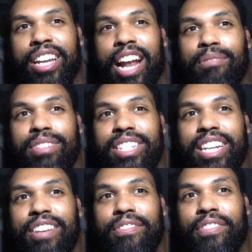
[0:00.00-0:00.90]
and
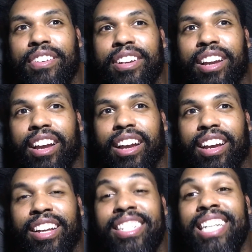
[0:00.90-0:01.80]
receive
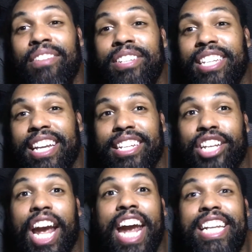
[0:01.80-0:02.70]
17
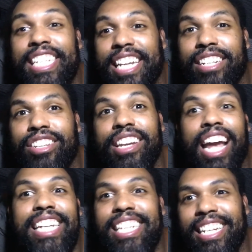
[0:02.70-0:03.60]
to 18 to
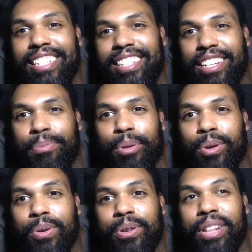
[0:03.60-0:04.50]
19 cents per
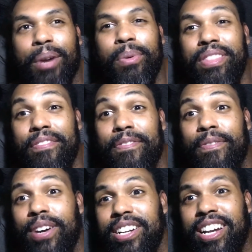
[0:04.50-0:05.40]
quarter. Like, what the
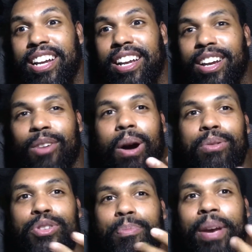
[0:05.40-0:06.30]
fuck? Why
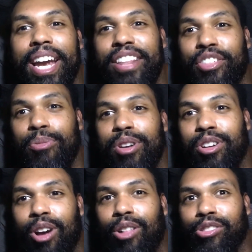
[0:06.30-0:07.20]
would you pay
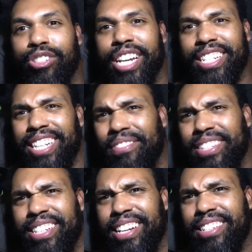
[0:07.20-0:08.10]
$300 to get 7
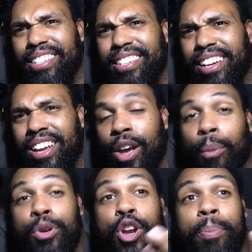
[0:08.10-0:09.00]
cents
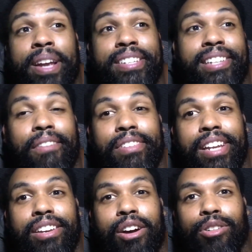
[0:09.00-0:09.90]
when you could pay
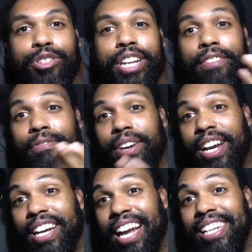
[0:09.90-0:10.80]
$17 and get
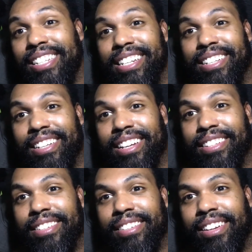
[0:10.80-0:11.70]
fucking 19
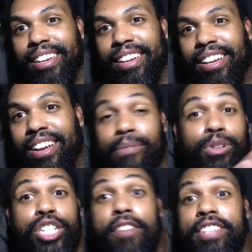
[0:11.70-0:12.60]
cents for
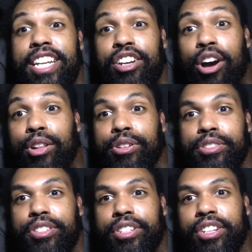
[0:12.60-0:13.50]

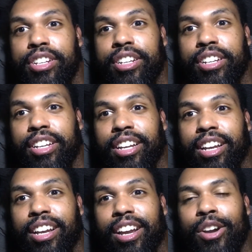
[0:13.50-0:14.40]
$17?
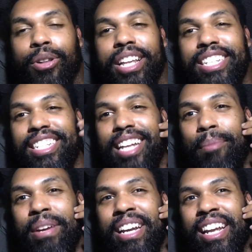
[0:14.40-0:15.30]
You know, that's just, I
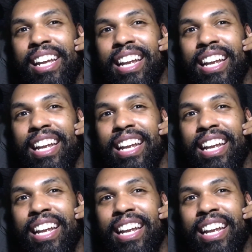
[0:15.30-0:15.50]
mean,